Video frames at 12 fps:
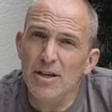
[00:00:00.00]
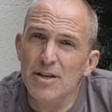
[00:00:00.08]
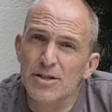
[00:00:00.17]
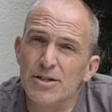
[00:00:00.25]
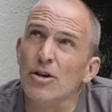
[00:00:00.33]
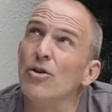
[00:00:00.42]

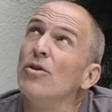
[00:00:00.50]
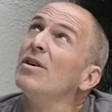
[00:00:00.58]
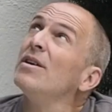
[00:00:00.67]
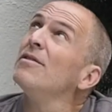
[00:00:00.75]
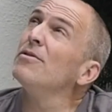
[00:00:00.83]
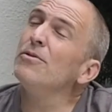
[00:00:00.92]
So
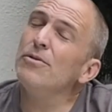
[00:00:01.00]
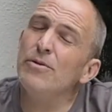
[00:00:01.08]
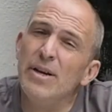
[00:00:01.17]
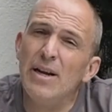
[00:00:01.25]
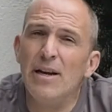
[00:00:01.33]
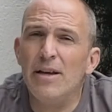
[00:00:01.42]

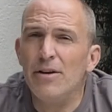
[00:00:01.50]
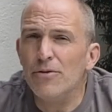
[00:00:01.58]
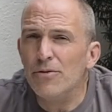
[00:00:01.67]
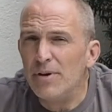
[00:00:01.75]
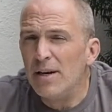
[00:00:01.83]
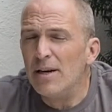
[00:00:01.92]
really,
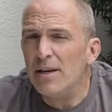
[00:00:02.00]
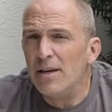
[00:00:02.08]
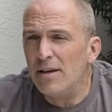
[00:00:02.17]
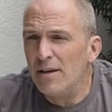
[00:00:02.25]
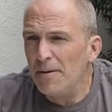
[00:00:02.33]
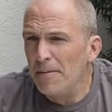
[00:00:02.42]

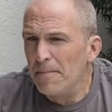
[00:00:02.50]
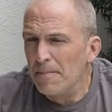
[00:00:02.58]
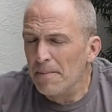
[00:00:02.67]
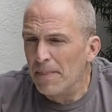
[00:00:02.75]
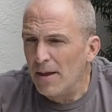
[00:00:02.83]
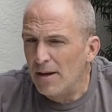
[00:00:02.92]
really
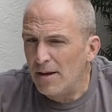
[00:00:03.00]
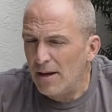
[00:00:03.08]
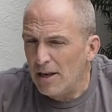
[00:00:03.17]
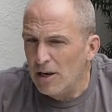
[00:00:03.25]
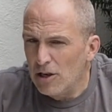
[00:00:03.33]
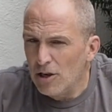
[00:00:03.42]
a
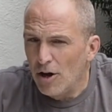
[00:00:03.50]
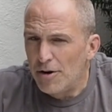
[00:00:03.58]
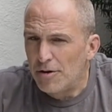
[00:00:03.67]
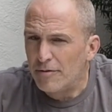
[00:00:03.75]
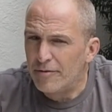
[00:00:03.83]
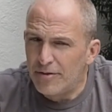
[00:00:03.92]
lot
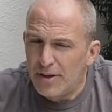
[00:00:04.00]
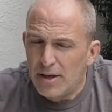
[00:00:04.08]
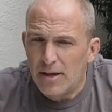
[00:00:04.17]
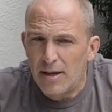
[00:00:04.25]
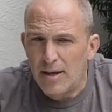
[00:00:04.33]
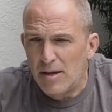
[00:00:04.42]
of
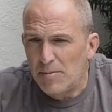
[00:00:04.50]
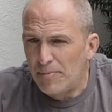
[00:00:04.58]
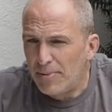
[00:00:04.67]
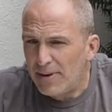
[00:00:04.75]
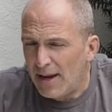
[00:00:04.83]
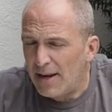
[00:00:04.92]
thinking,
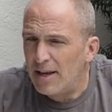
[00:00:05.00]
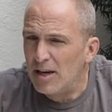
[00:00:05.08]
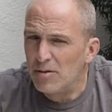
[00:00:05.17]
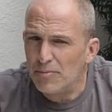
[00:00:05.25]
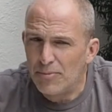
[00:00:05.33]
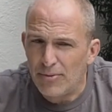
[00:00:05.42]

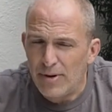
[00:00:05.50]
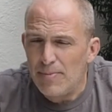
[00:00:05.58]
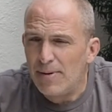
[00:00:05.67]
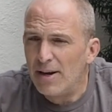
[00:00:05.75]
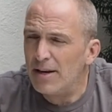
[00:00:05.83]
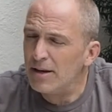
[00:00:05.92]
planning,
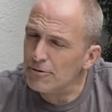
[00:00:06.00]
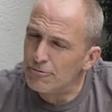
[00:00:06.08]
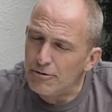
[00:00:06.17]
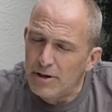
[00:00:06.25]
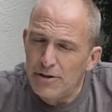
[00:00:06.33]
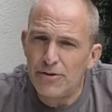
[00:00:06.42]
pre-planning,
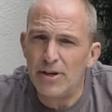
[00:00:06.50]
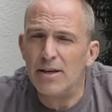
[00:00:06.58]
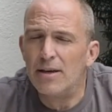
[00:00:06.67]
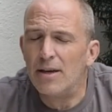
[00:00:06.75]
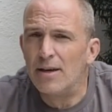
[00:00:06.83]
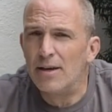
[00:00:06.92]

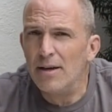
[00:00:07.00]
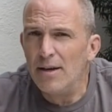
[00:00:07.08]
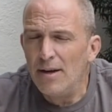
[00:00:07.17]
rethinking,